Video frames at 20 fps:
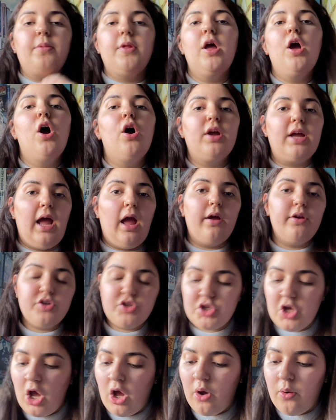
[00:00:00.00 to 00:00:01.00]
Okay,
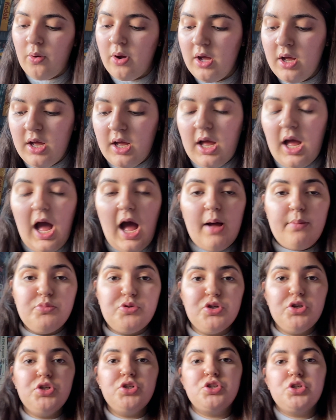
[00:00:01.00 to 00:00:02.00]
so I'm
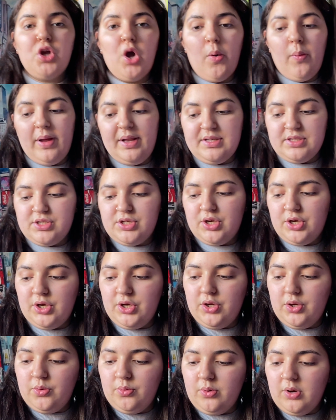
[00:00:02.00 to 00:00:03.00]
just going
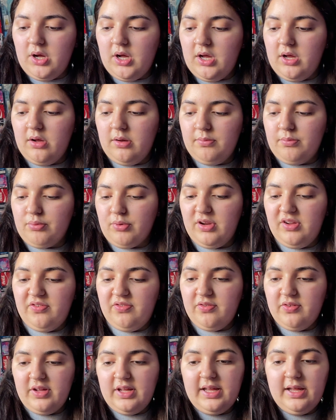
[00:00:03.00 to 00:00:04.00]
to
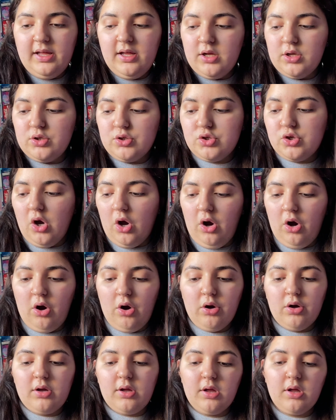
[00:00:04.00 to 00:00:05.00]
briefly
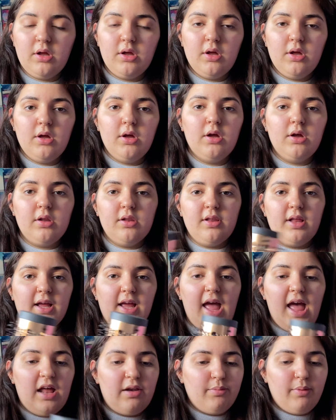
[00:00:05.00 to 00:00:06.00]
talk, like,
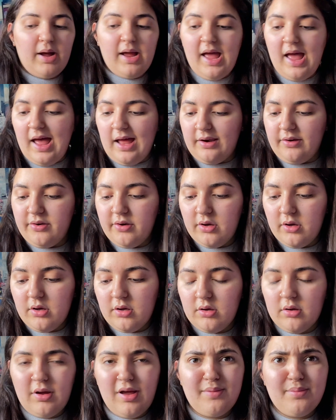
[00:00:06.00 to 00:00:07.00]
head by head.
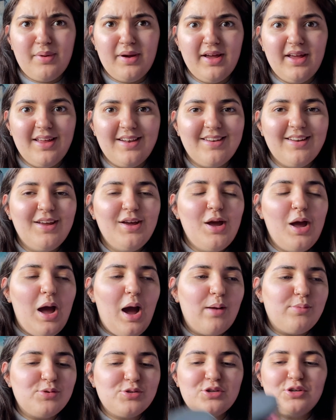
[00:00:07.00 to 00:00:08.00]

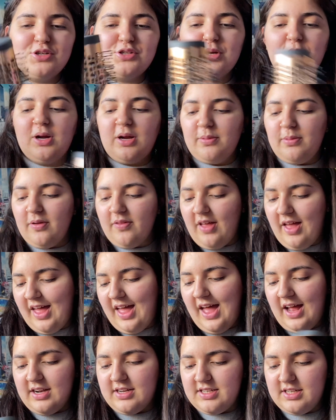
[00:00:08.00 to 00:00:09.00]
I'm just going to talk about the
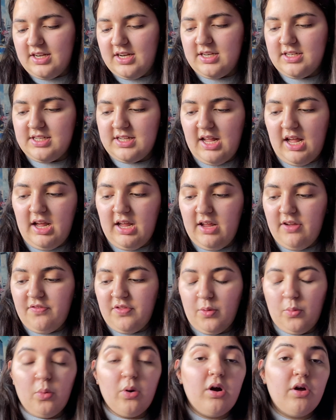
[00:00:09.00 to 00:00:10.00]
heads and say if they're
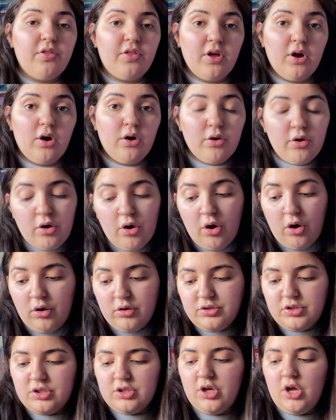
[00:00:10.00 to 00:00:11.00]
worth it or
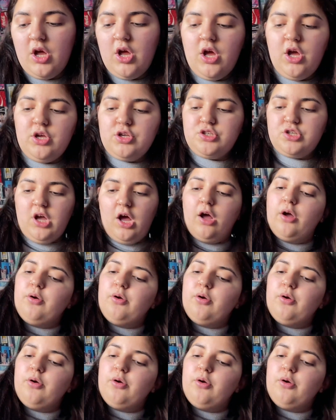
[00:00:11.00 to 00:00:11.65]
not. So